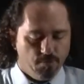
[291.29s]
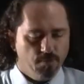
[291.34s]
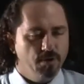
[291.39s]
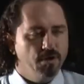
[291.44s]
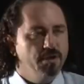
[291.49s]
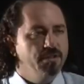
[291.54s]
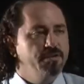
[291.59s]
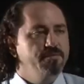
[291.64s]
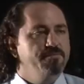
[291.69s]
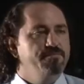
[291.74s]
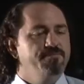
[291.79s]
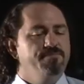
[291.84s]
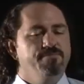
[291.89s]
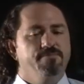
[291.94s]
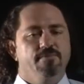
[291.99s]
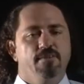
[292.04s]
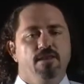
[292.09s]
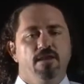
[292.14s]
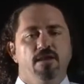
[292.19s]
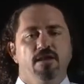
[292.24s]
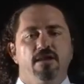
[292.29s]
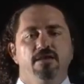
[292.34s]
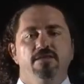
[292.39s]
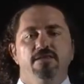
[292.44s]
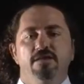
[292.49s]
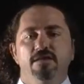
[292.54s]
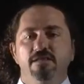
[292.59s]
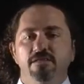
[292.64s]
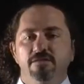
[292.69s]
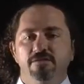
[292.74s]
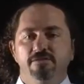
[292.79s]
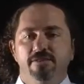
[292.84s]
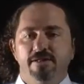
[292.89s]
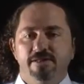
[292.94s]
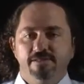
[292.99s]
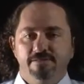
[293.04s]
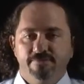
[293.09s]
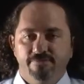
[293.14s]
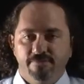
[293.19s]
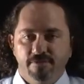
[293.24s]
Right. In the
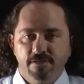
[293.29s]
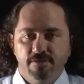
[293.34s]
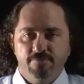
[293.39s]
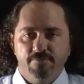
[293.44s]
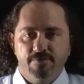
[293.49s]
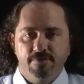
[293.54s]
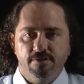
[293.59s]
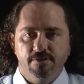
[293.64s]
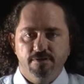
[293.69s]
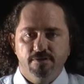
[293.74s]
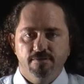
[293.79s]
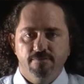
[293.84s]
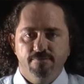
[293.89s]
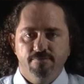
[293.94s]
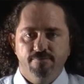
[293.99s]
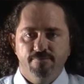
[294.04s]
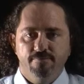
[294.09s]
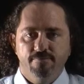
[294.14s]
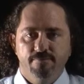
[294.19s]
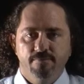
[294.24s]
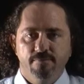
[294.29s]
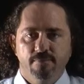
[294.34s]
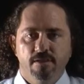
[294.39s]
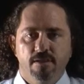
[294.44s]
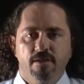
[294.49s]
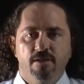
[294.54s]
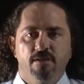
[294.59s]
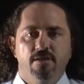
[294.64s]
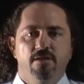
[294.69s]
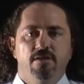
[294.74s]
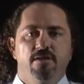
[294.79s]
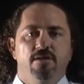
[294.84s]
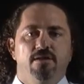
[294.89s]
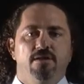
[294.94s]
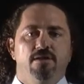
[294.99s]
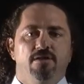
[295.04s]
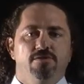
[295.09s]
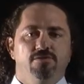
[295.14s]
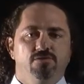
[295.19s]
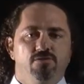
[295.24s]
in-class flipping,
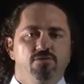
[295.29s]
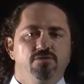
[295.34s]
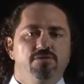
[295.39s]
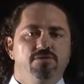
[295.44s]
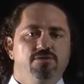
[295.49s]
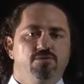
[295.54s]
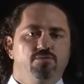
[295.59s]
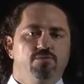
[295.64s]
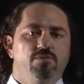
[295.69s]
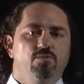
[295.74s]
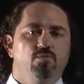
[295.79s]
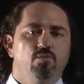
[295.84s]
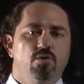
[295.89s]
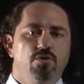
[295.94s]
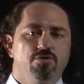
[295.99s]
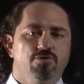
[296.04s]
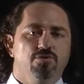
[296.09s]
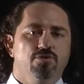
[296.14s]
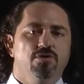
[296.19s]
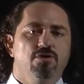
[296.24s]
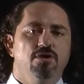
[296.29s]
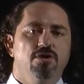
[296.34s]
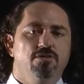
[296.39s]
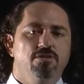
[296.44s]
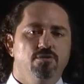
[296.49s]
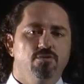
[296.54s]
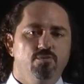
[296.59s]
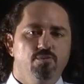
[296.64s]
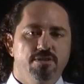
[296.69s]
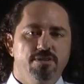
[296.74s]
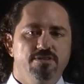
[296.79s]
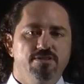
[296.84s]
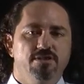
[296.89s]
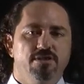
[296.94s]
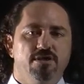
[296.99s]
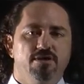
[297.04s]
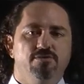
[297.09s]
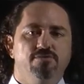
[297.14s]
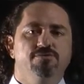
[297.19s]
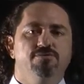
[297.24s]
students will watch the
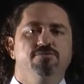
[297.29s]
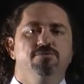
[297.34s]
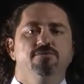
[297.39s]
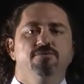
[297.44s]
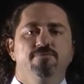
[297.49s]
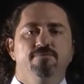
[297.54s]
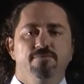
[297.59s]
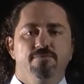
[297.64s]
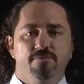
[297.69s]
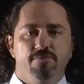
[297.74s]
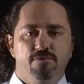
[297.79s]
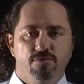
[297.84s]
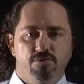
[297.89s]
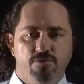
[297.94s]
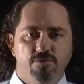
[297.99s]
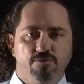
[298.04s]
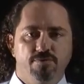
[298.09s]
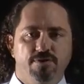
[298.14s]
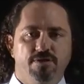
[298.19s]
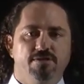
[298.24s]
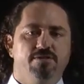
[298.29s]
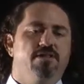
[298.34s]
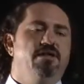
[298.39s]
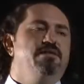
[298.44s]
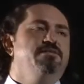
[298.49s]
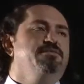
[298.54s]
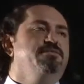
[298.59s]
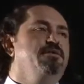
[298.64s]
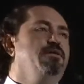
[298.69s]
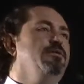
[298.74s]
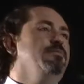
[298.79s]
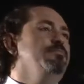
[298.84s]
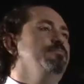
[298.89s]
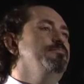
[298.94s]
videos during class time.